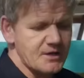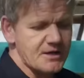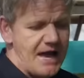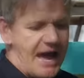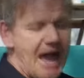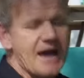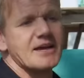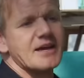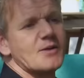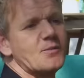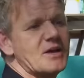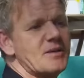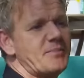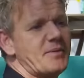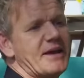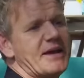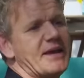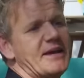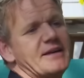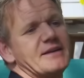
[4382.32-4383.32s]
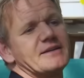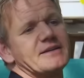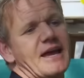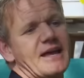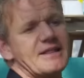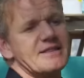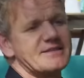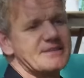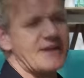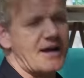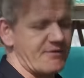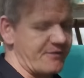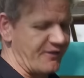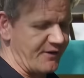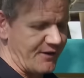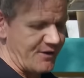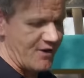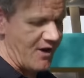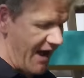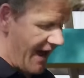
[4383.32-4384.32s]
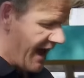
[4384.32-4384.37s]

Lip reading: How can we be in Starkville and not